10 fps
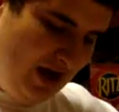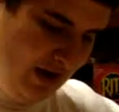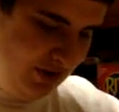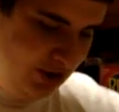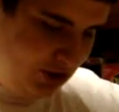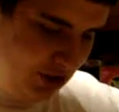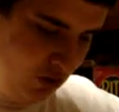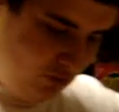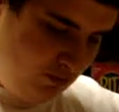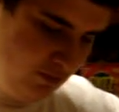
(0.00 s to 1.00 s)
I would just
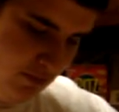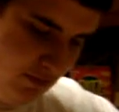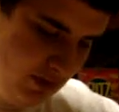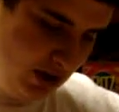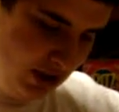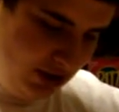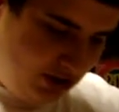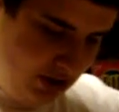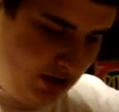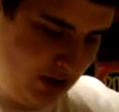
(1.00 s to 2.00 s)
go
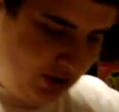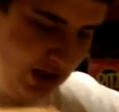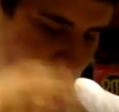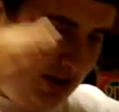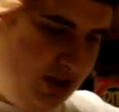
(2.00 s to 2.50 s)
nuts. So now that